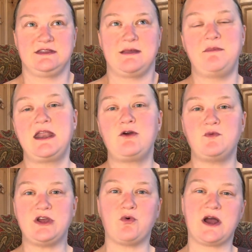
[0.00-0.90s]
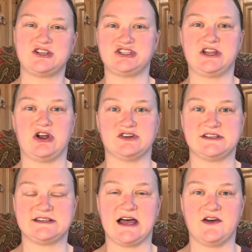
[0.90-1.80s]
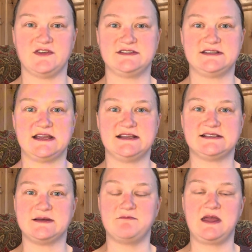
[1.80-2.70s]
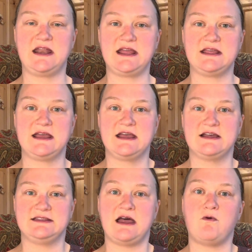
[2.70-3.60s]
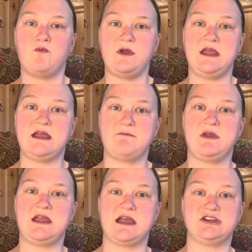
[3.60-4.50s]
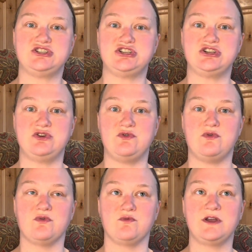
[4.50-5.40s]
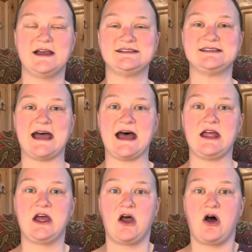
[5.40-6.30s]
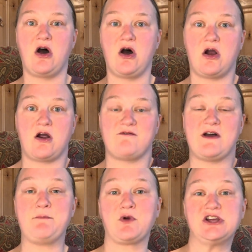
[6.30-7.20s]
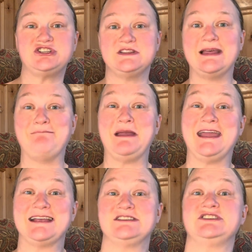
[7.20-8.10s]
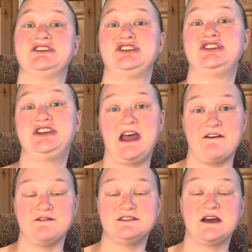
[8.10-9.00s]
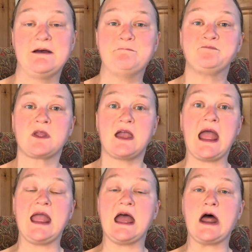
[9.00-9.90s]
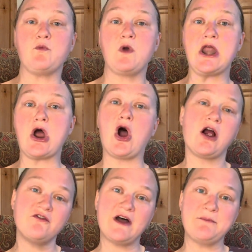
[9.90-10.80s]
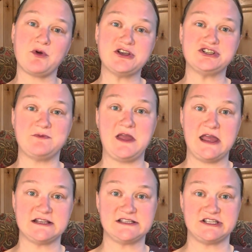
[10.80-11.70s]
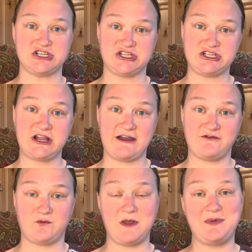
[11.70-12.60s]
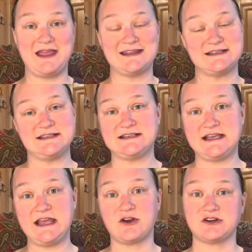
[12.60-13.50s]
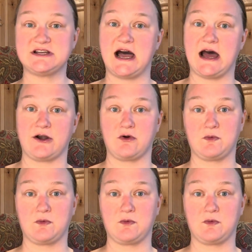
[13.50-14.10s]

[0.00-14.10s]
the minute we question ourselves is the minute that we can begin to realize that our vibration then begins to shift. And when our vibration begins to shift, we begin to teeter-totter,